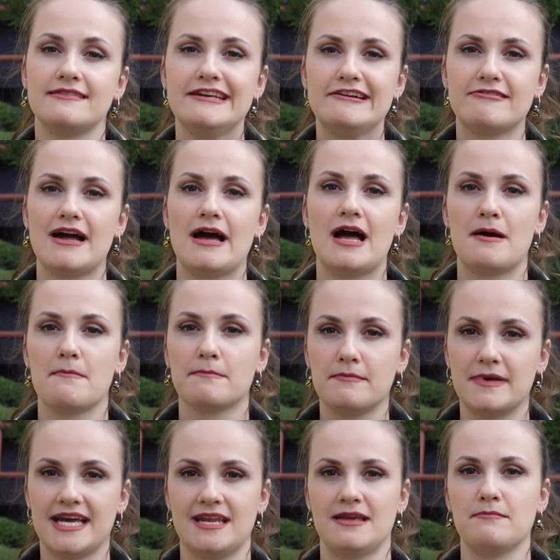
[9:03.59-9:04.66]
There are
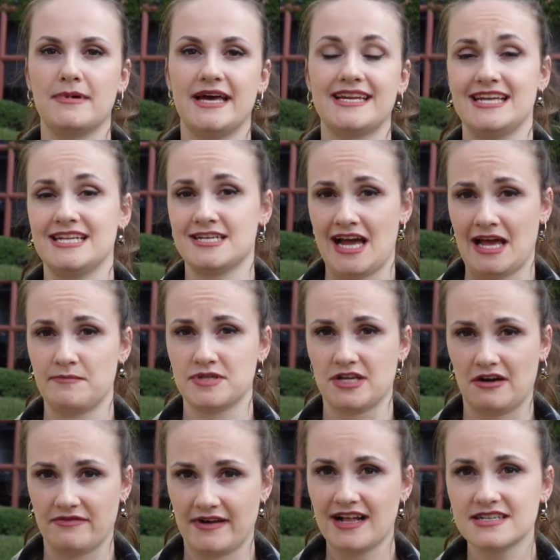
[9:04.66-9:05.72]
many types
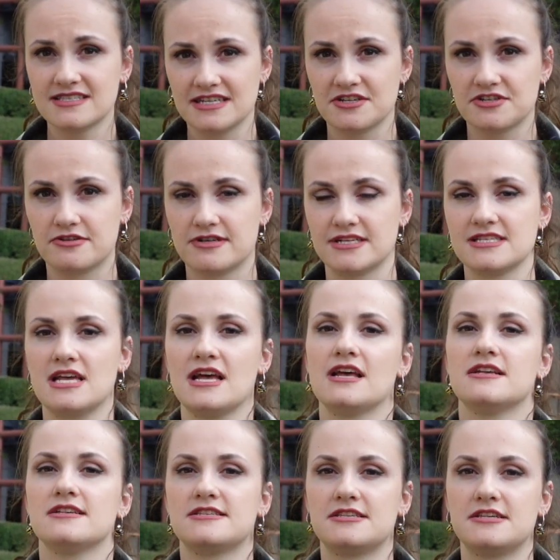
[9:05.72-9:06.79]
of health insurance,
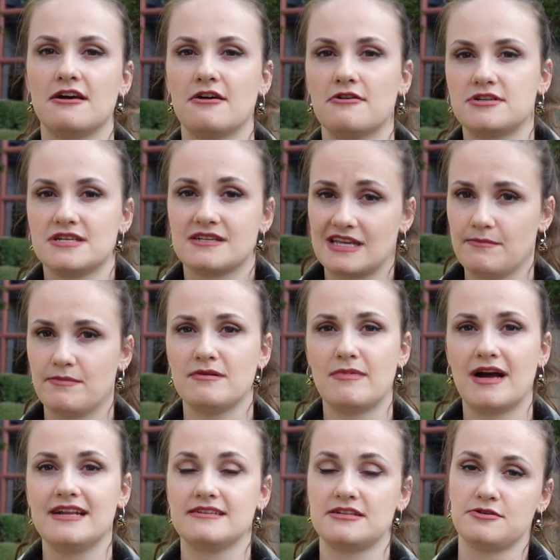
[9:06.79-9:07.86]
so just keep in
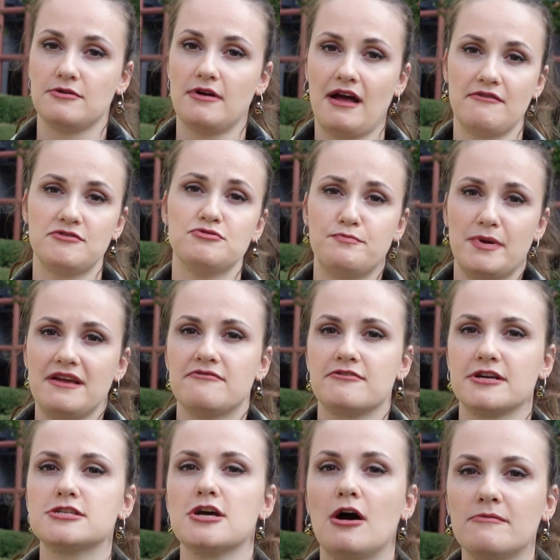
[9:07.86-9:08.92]
mind that you will have to pay
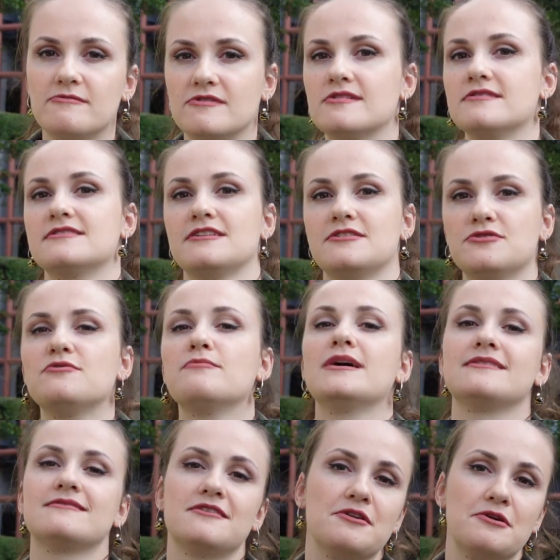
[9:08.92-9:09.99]
for it, obviously, too,
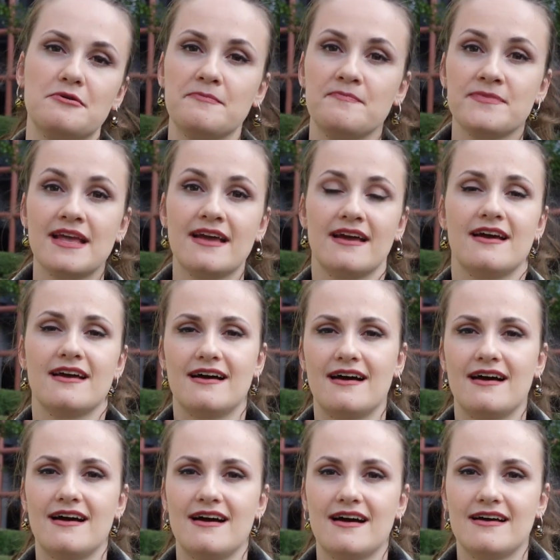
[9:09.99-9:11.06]
but
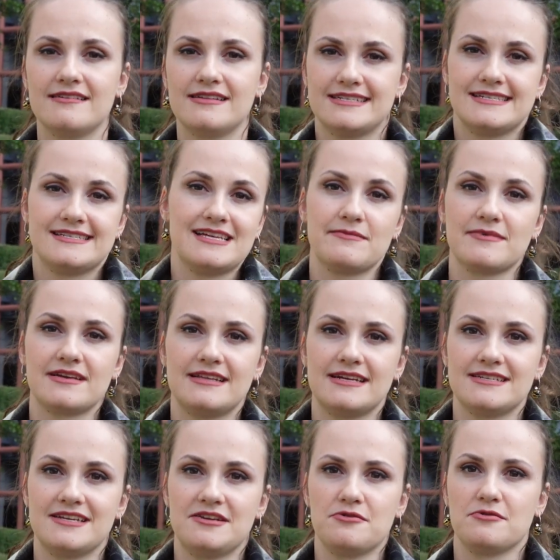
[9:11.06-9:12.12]
this is something
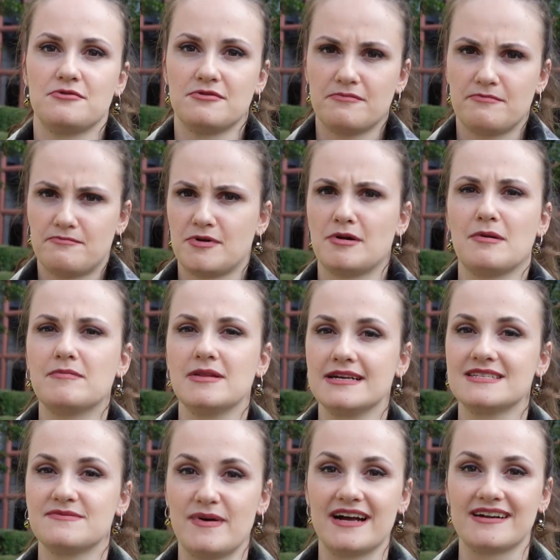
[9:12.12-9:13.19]
that you probably
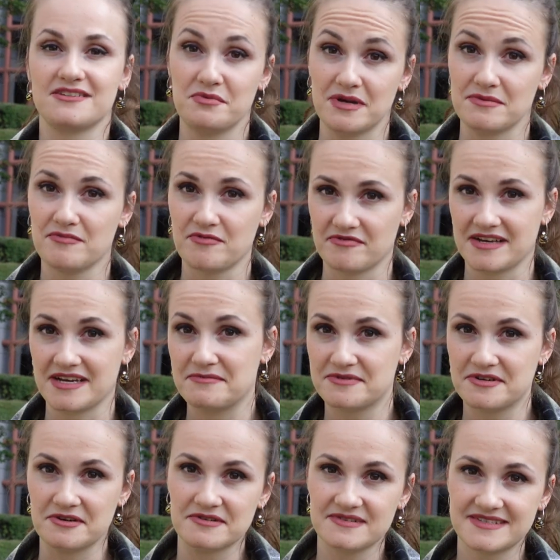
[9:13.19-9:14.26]
expect when moving
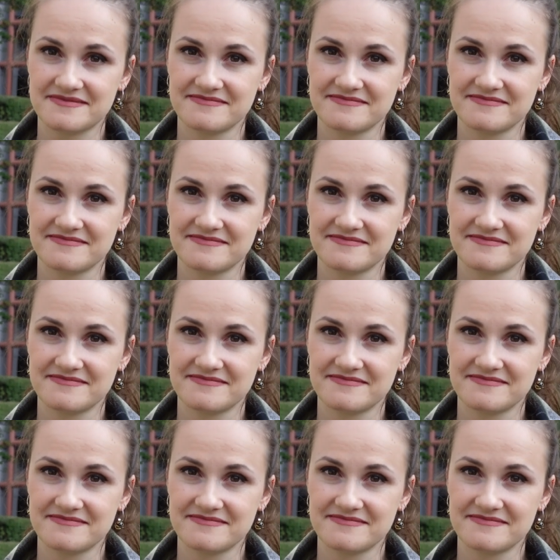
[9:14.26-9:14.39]
abroad.